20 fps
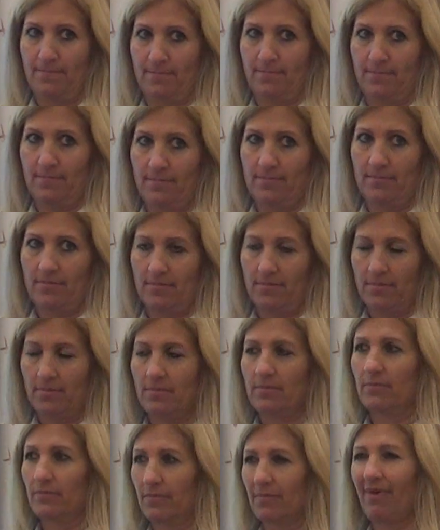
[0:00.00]
Deaf people
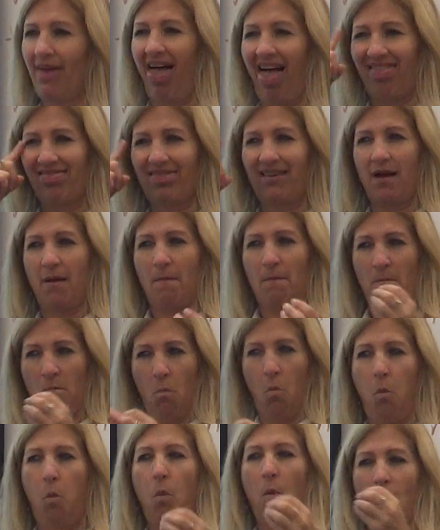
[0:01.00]
really enjoy this
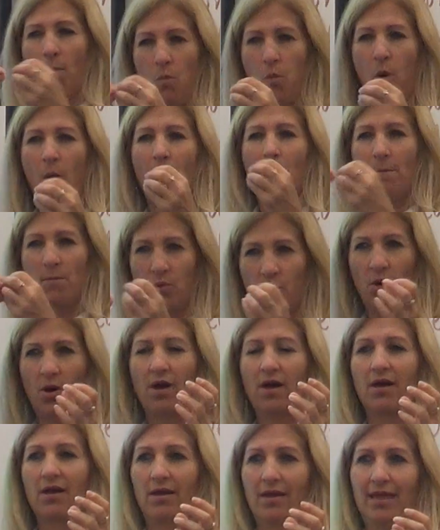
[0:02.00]
open
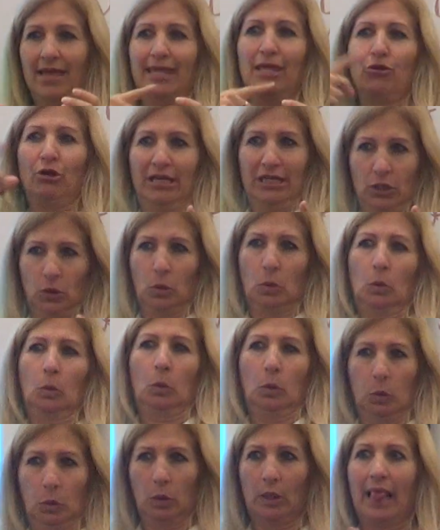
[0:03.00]
concept. It's
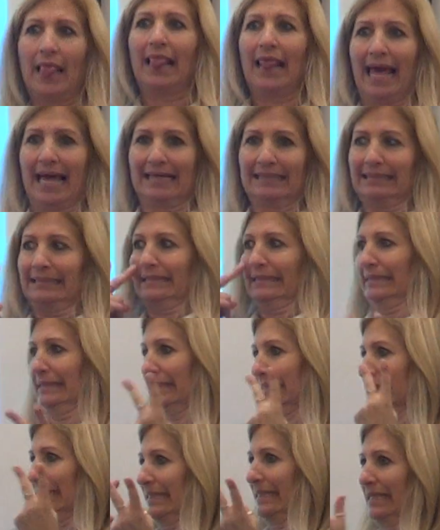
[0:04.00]
something that we're hearing
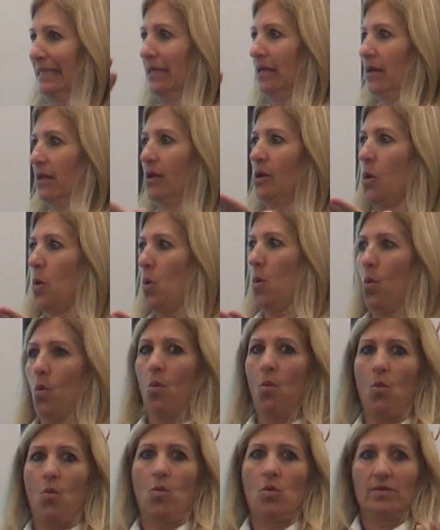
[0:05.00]
more and more, and
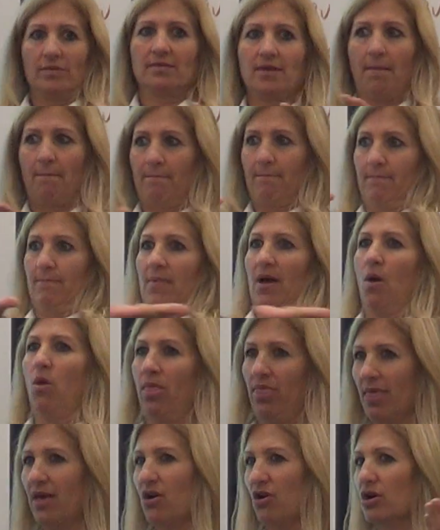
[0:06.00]
also hearing people are
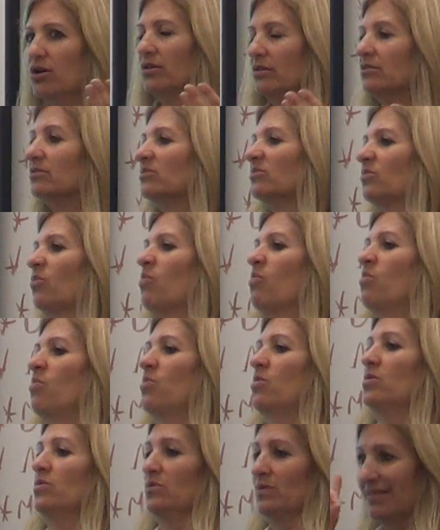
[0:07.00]
incorporating into
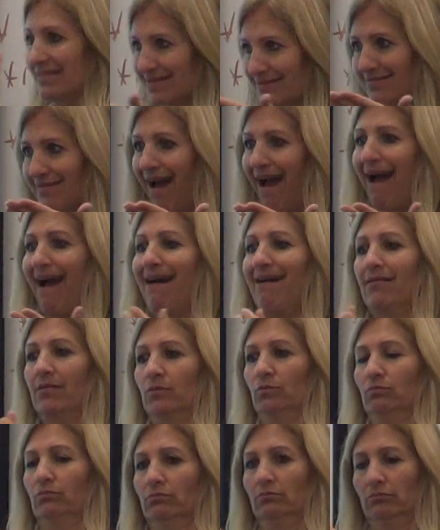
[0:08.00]
their lifestyles as well.